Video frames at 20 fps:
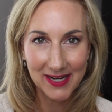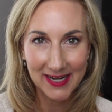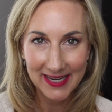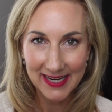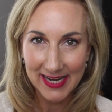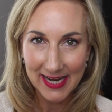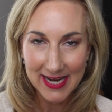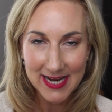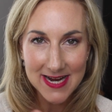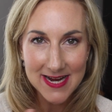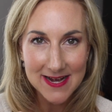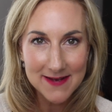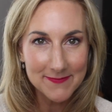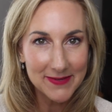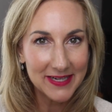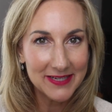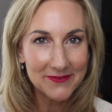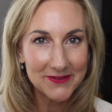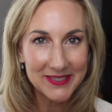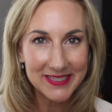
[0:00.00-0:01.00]
I am.
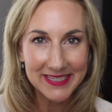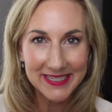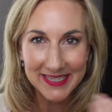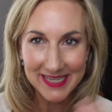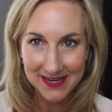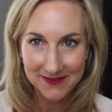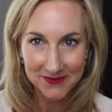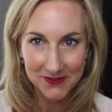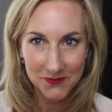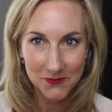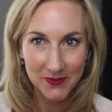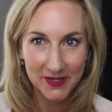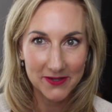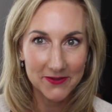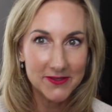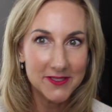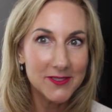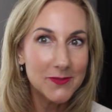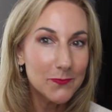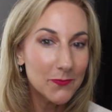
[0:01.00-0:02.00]
I would never
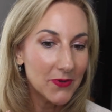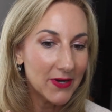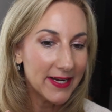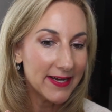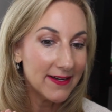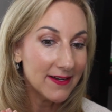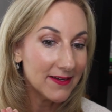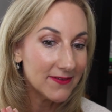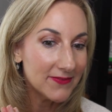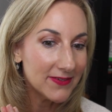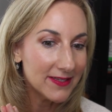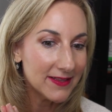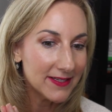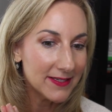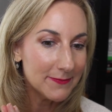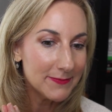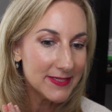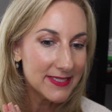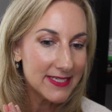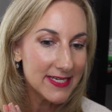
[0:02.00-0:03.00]
wear this bright of a
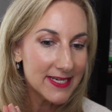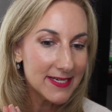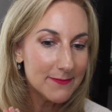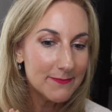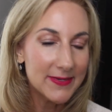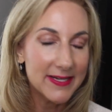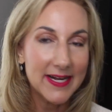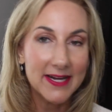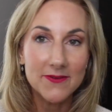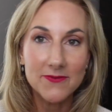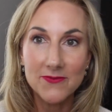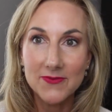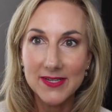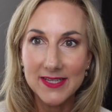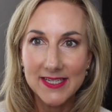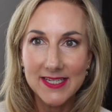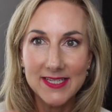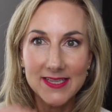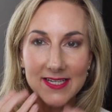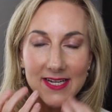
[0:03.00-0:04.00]
lipstick, but I
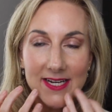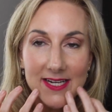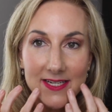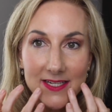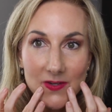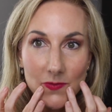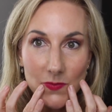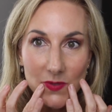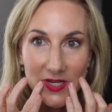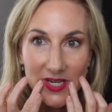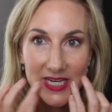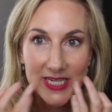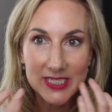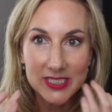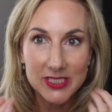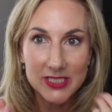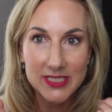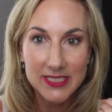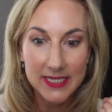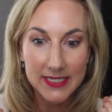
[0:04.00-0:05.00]
really liked it when I
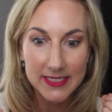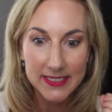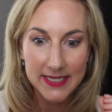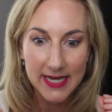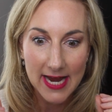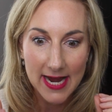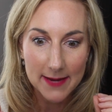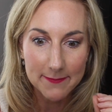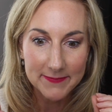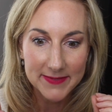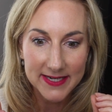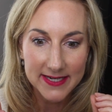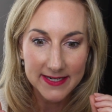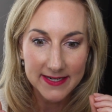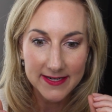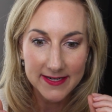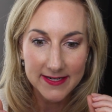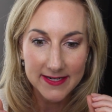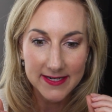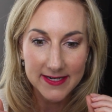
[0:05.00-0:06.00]
just dabbed
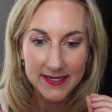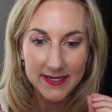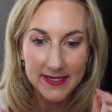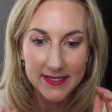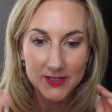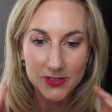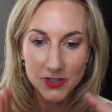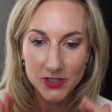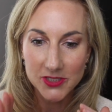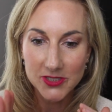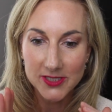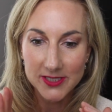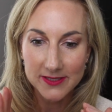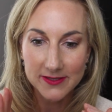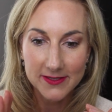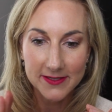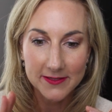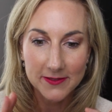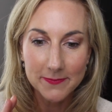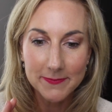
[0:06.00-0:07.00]
it on just a
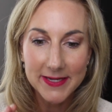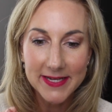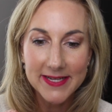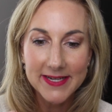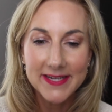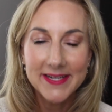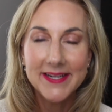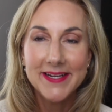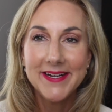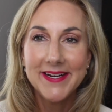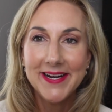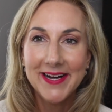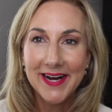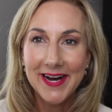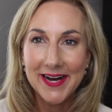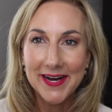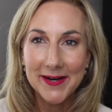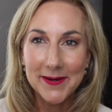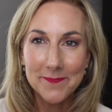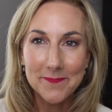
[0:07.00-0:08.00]
little bit.
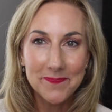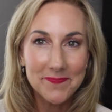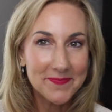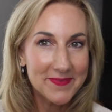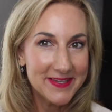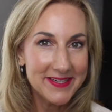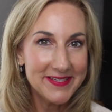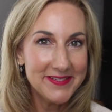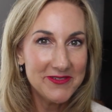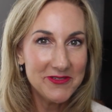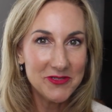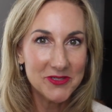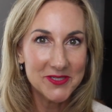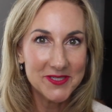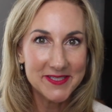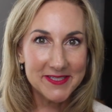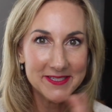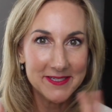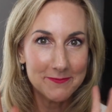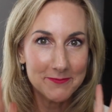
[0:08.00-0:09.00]
Um, this
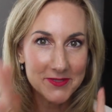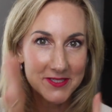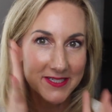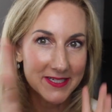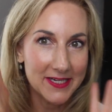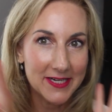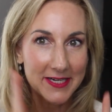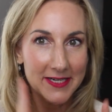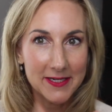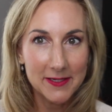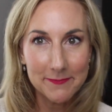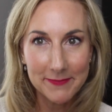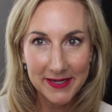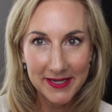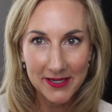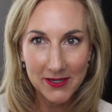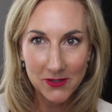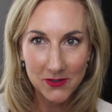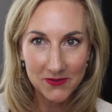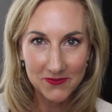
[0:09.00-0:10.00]
just seems to kind of
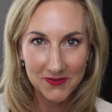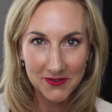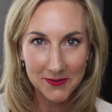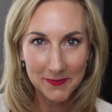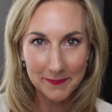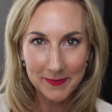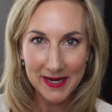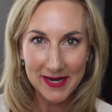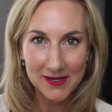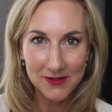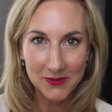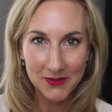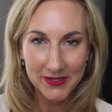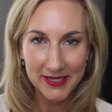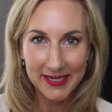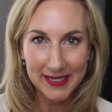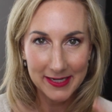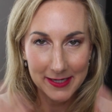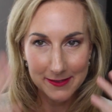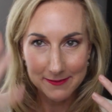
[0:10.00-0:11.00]
be
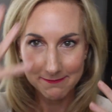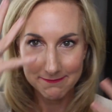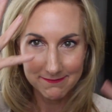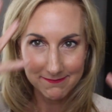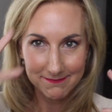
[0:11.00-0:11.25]
overpowering